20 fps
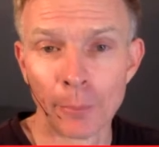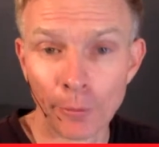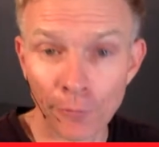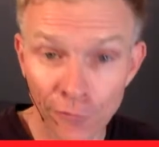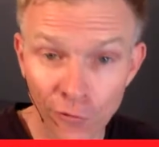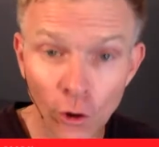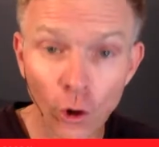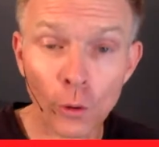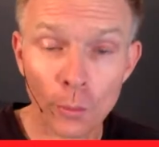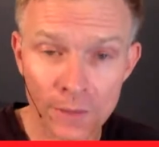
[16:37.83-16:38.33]

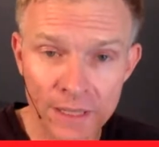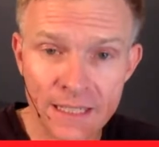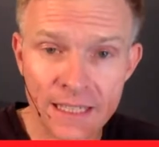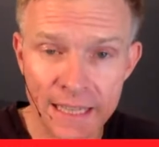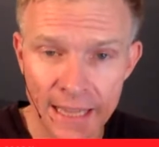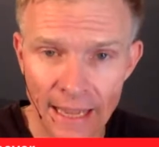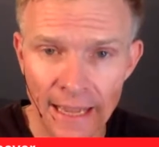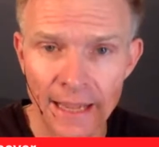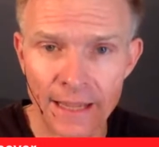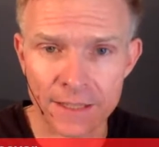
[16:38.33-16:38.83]
performance
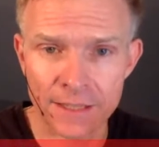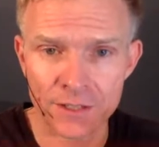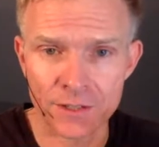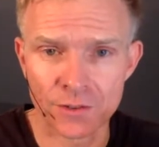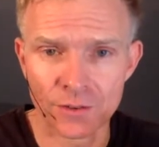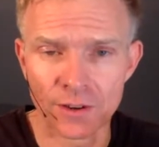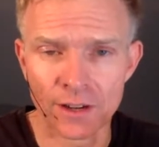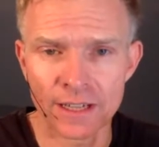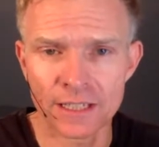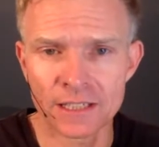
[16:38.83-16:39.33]
as,
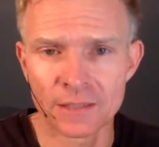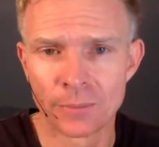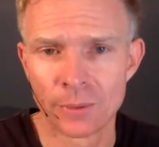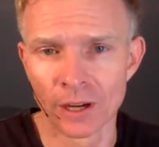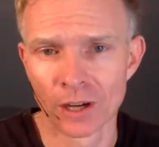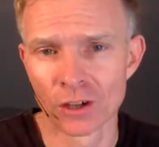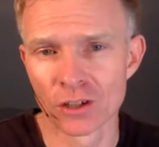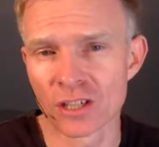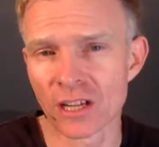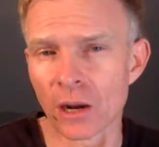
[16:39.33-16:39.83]
right?
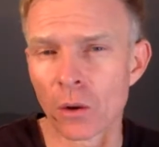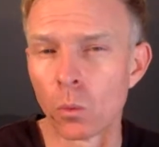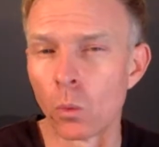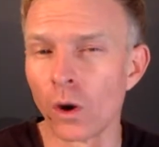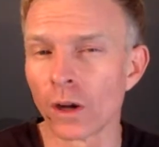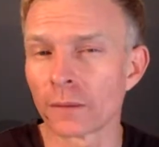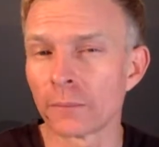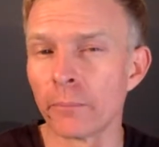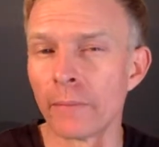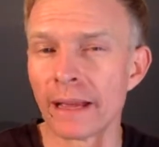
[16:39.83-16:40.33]
Because of
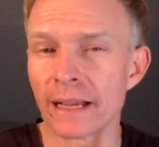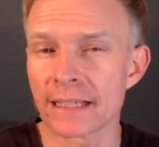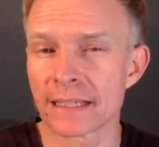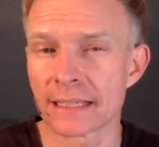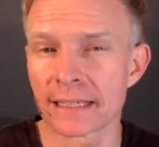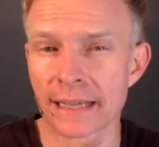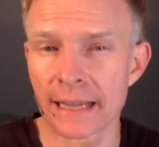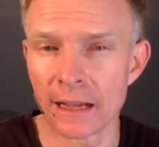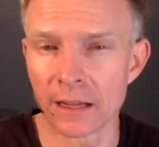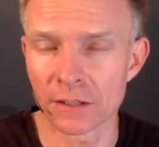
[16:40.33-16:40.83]
what makes
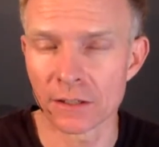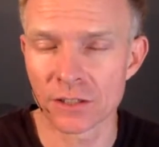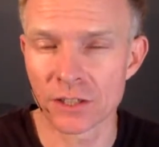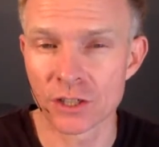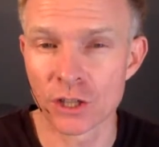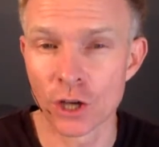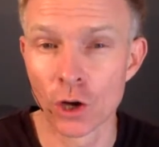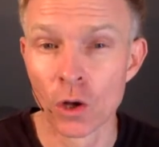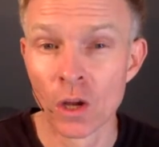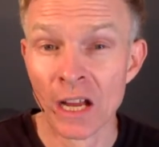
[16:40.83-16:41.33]
it count.
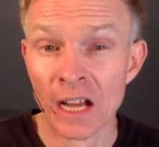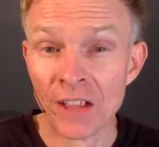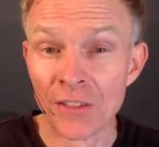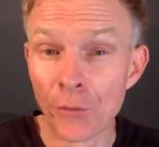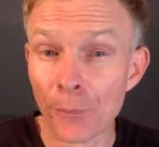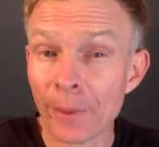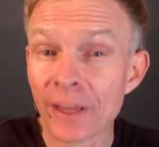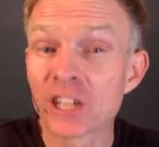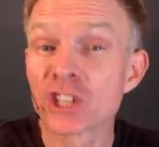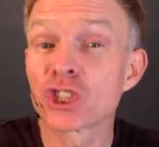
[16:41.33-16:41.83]
So the
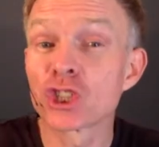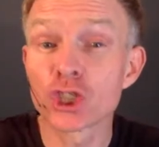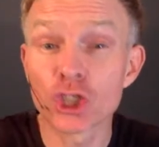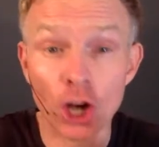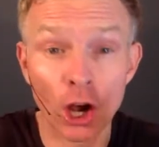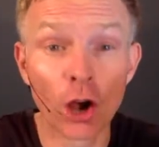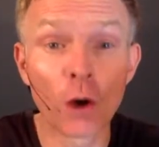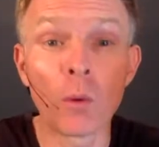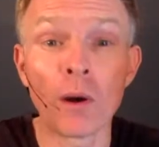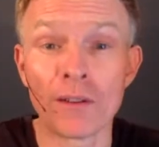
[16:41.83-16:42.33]
biggest
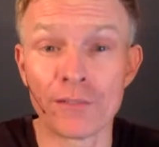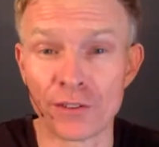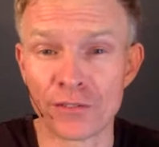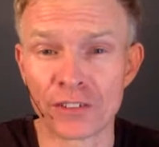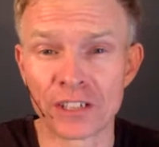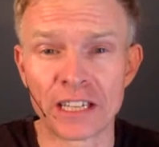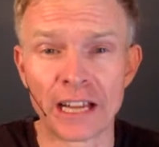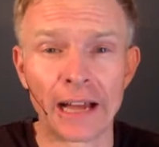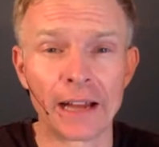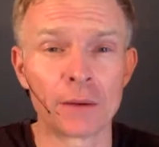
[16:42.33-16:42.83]
show I've ever
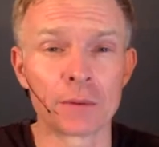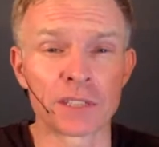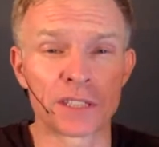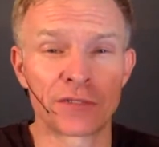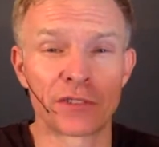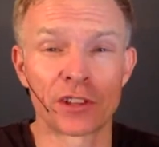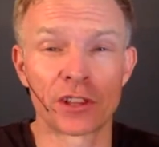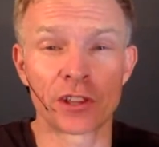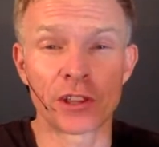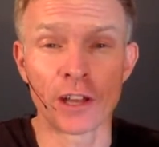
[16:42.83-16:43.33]
done was
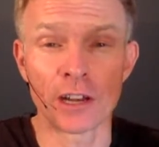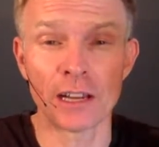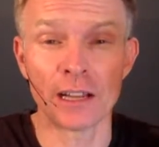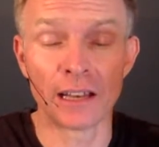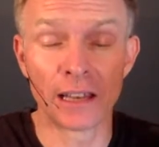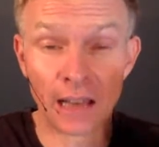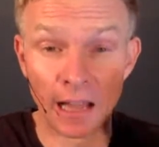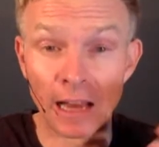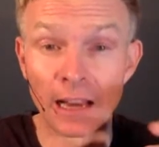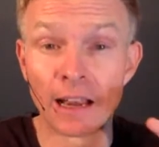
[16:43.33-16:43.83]

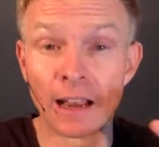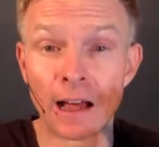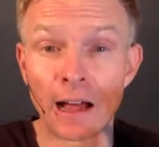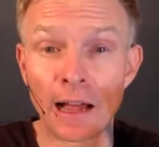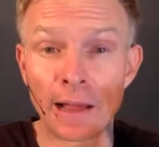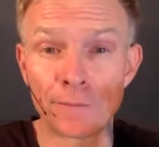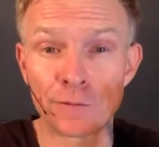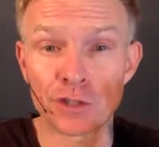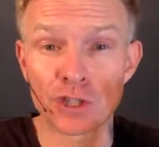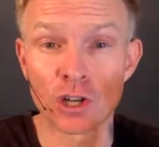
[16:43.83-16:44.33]
a
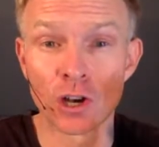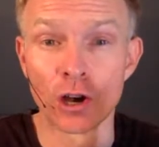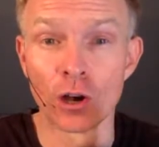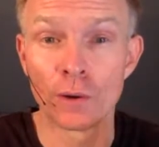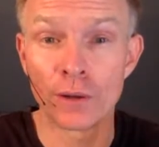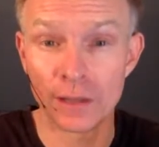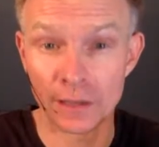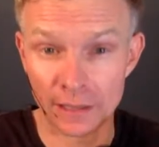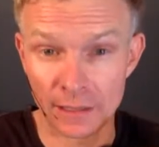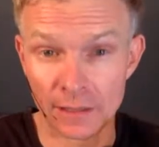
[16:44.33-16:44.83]
live
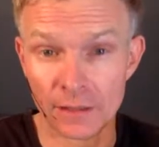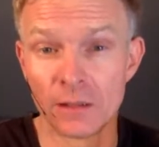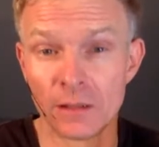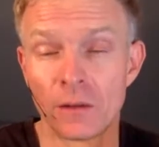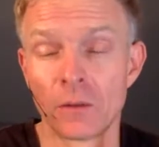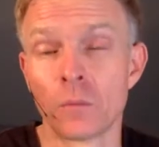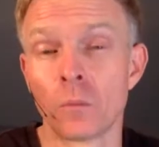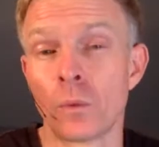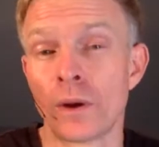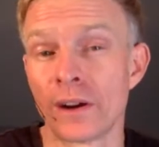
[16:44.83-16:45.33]
show
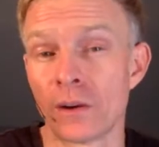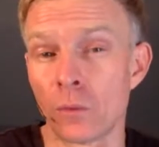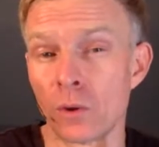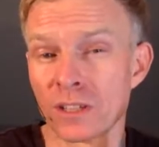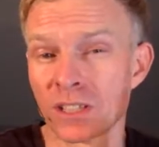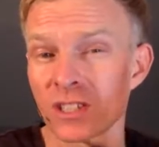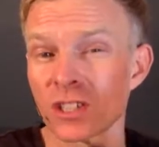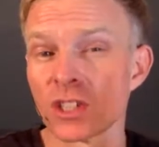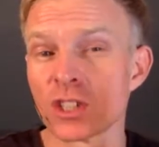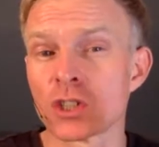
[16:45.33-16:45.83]
where it
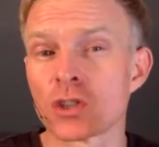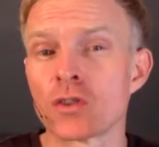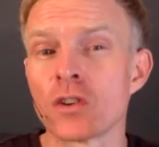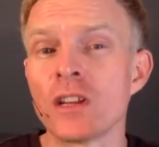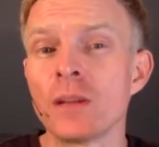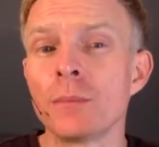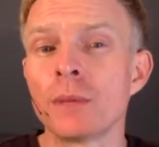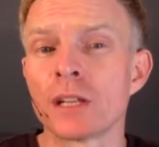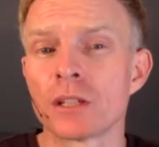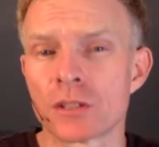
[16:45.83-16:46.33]
wasn't
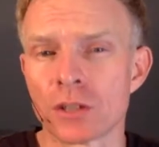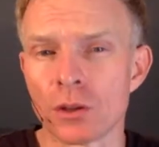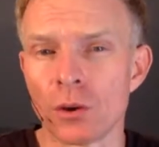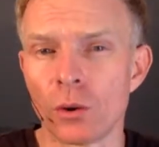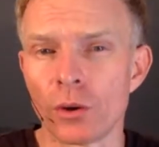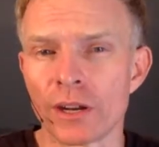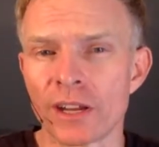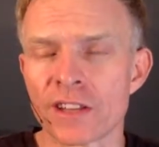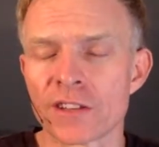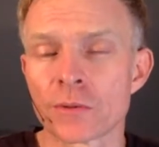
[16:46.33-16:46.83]
streaming to the
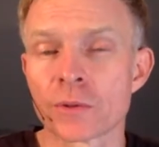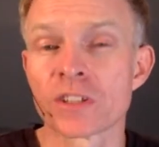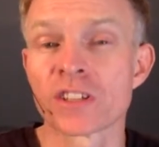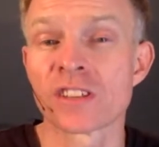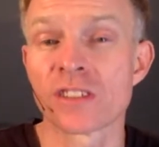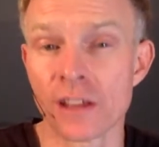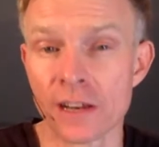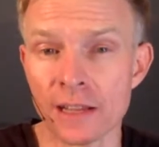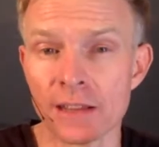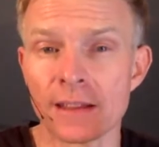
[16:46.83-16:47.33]
audience. It was
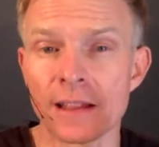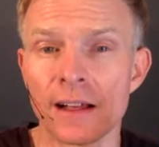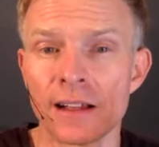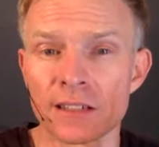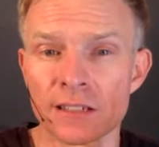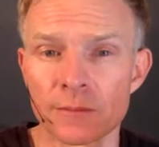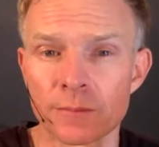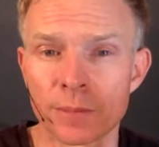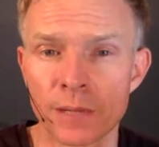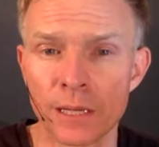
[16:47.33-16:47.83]

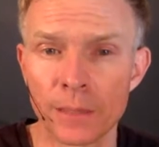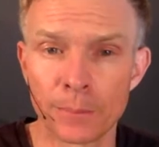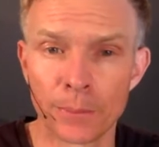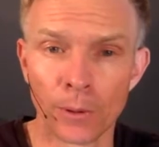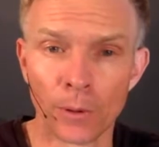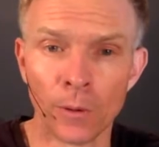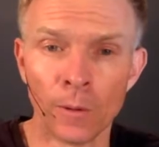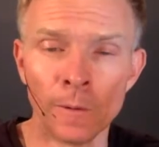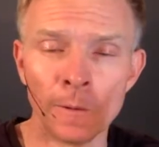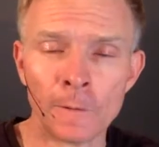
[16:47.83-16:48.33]
30,000
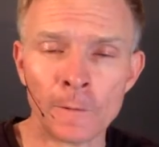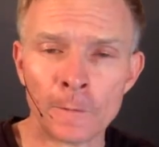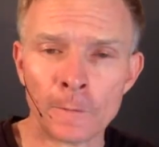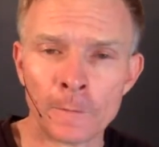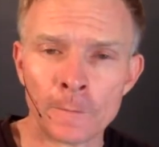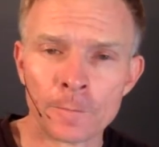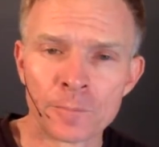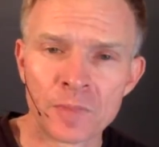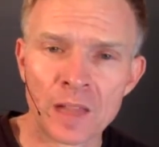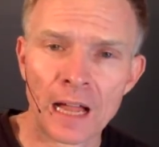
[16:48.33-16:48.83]
people
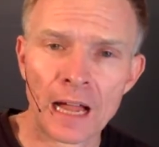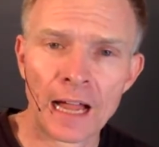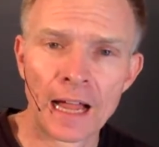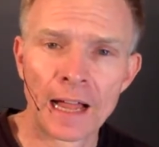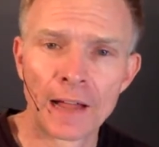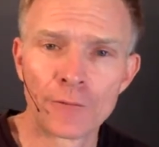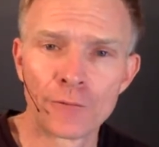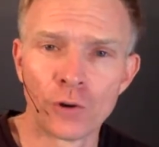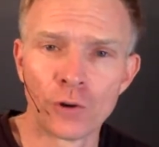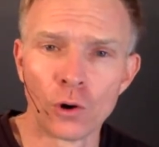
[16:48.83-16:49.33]

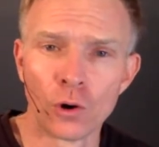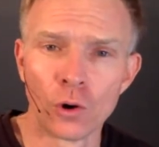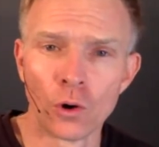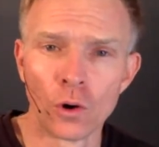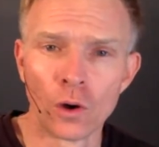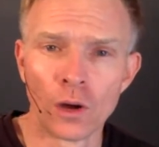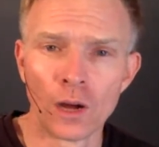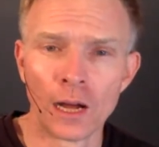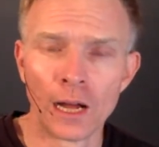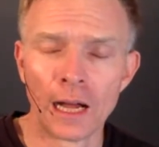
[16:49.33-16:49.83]

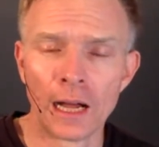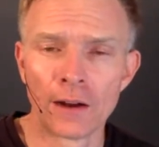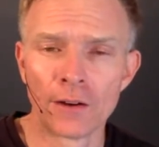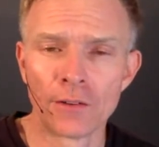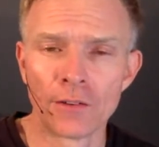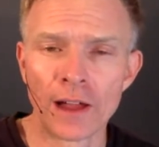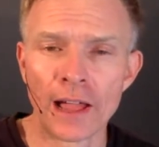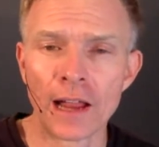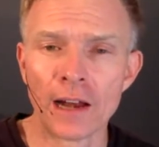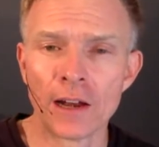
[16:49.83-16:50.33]
for
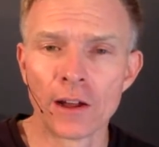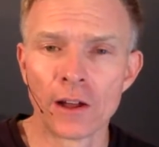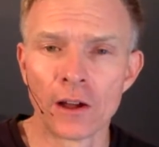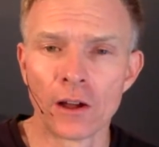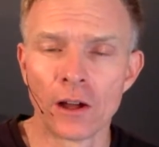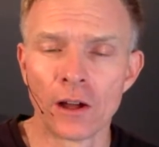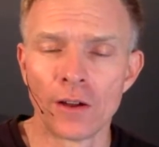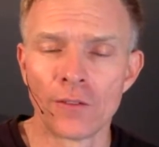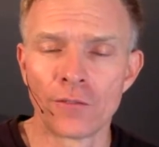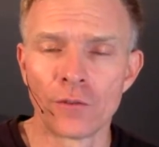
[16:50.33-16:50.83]

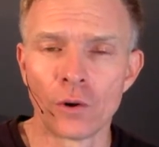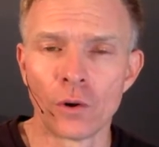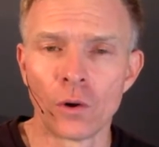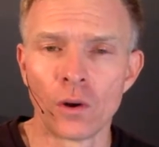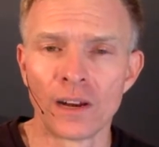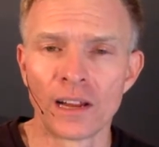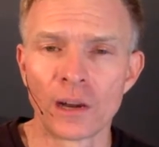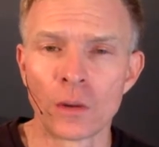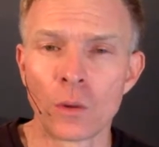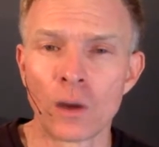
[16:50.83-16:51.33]
radio for
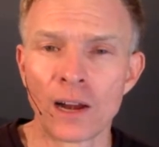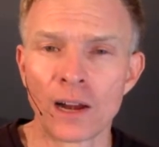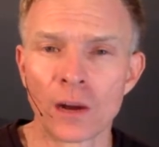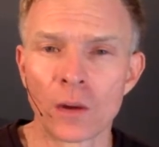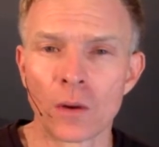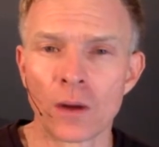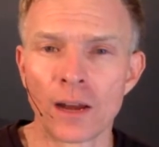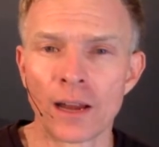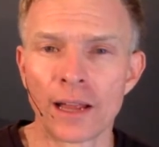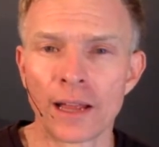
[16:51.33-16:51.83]
Ligwala
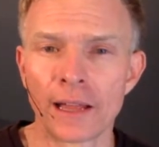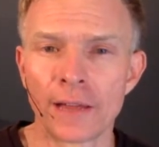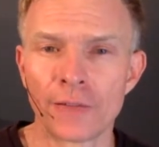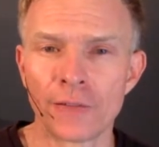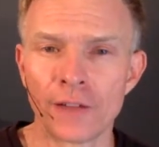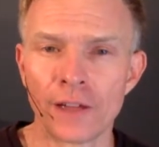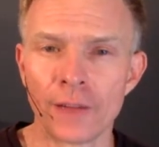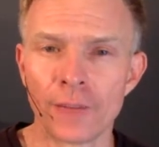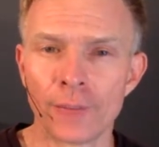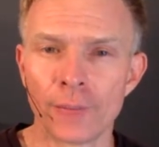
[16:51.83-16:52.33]
Gwala
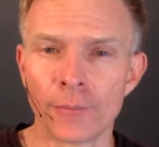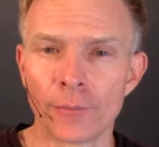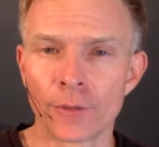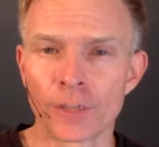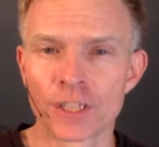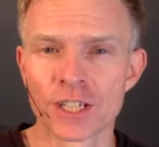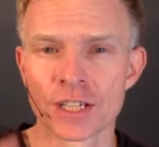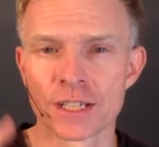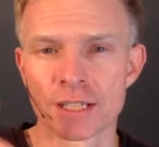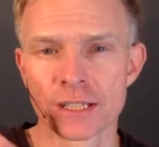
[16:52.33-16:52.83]
FM,
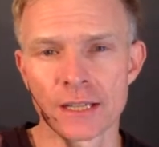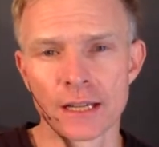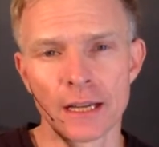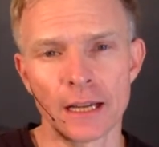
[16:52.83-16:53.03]
which is